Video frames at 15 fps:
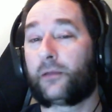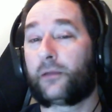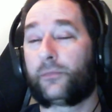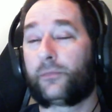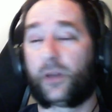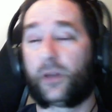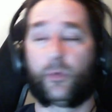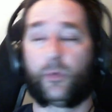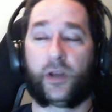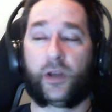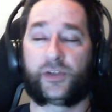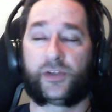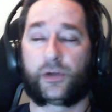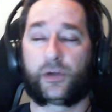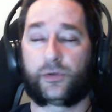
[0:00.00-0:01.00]
When I
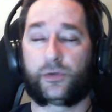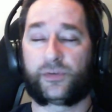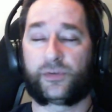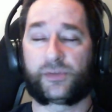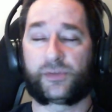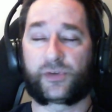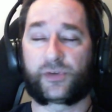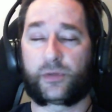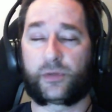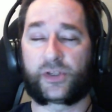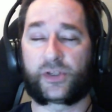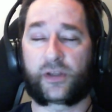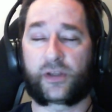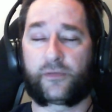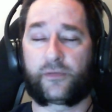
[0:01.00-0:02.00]
start doing some streaming
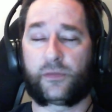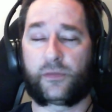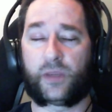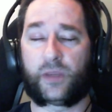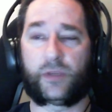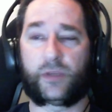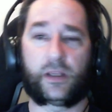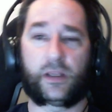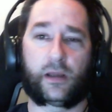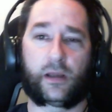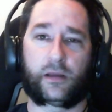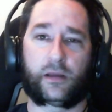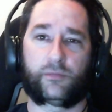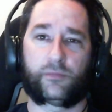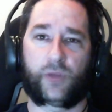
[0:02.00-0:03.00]
stuff, then maybe,
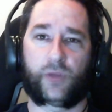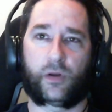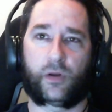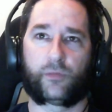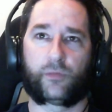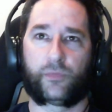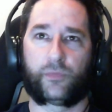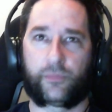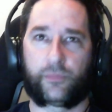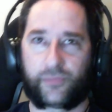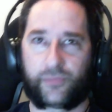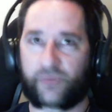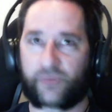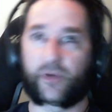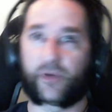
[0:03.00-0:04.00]

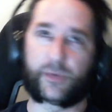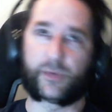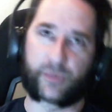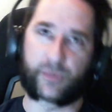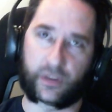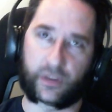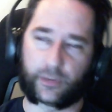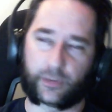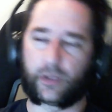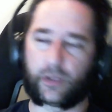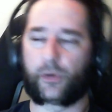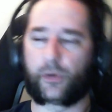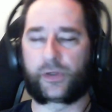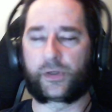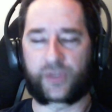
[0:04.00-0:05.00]
the frames will be a little bit
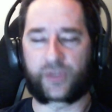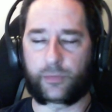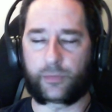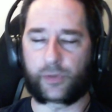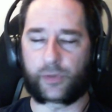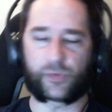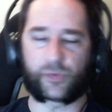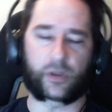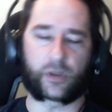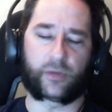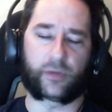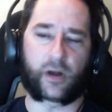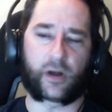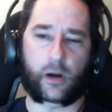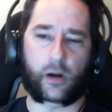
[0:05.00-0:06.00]
lower because the computer's working a bit
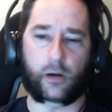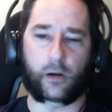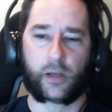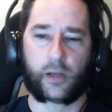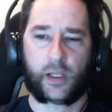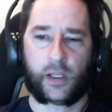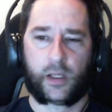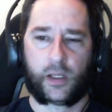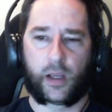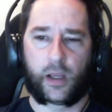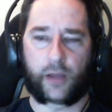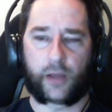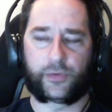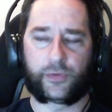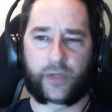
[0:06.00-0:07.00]
harder,
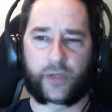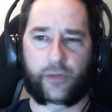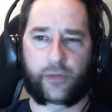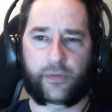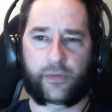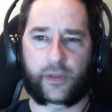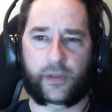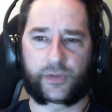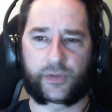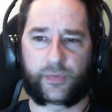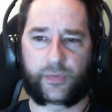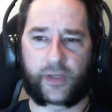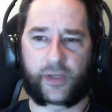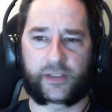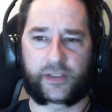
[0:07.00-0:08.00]
doing other things.
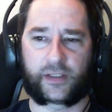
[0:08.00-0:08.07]
But,